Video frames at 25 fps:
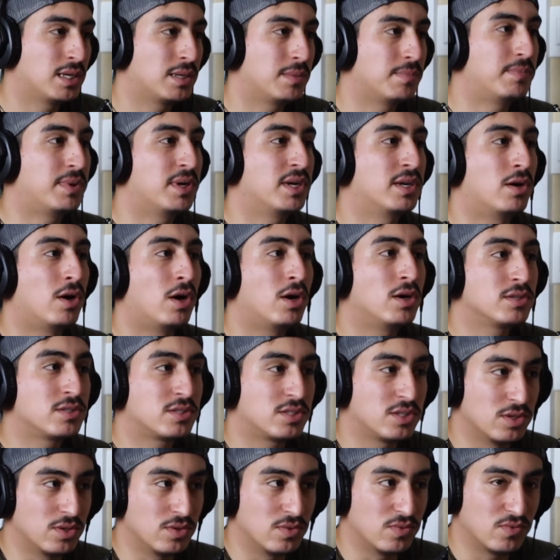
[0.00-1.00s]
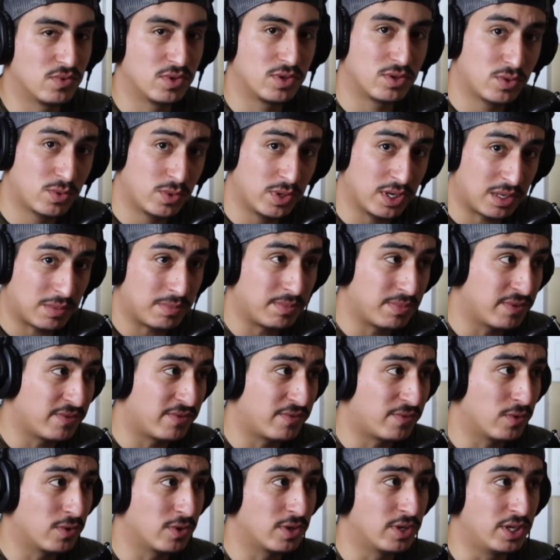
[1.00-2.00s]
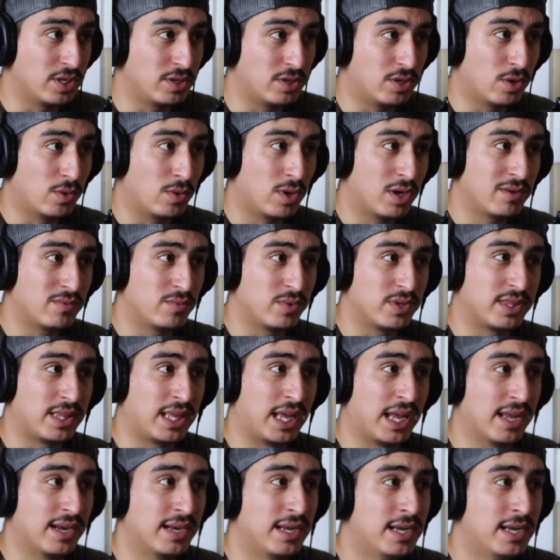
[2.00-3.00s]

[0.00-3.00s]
but also, real quick before you go on with that,